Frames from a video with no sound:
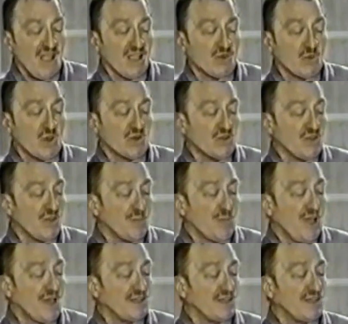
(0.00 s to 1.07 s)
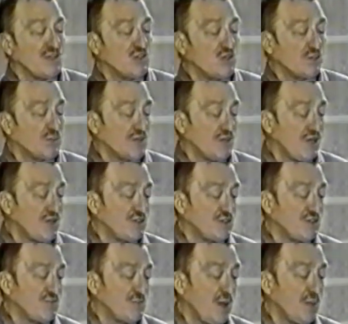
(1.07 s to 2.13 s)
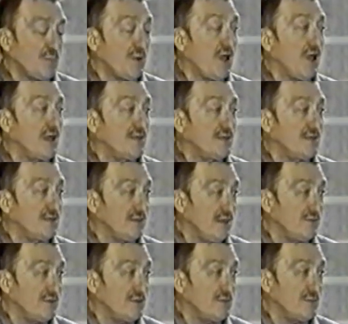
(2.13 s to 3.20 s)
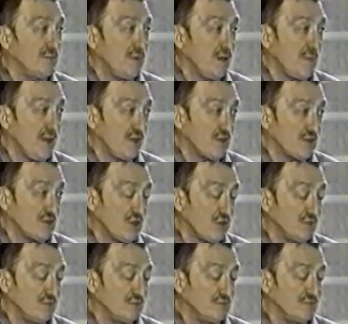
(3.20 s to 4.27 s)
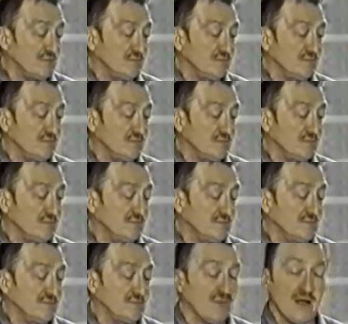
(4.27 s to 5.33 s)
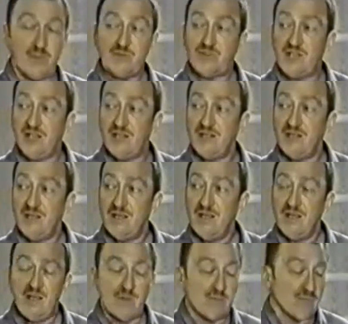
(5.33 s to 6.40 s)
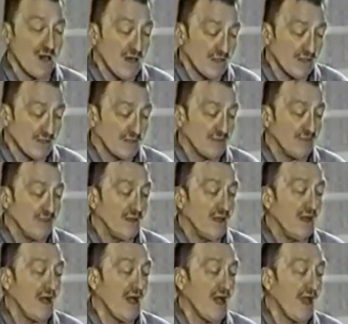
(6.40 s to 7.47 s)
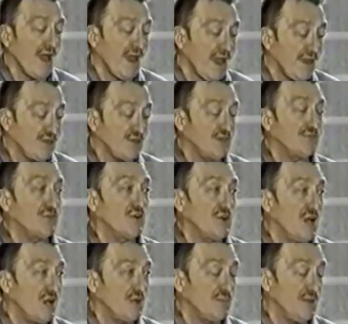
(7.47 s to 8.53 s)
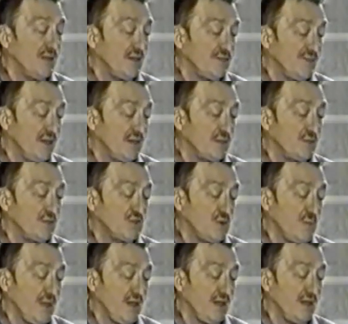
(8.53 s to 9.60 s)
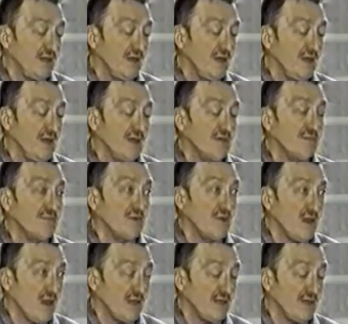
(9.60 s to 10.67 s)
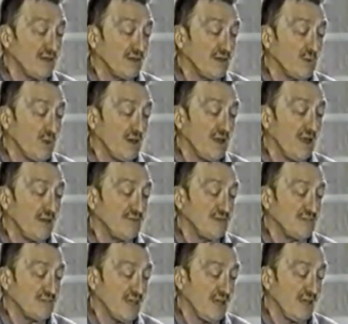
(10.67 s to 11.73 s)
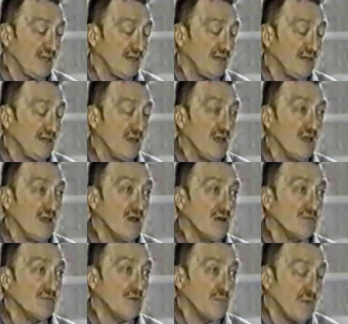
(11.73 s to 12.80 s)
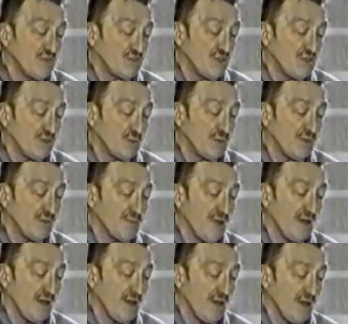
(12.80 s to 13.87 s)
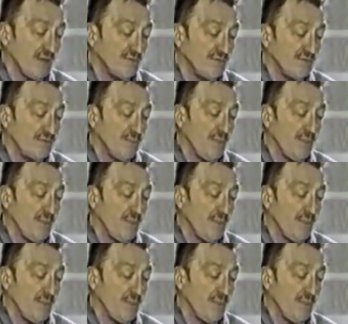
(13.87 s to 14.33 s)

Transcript: I quoted the empathic interpretation of my plight given by my consultant. Bob said, "Mother, I hate you for not being available to me, for not hearing what I have to say, for misinterpreting my love,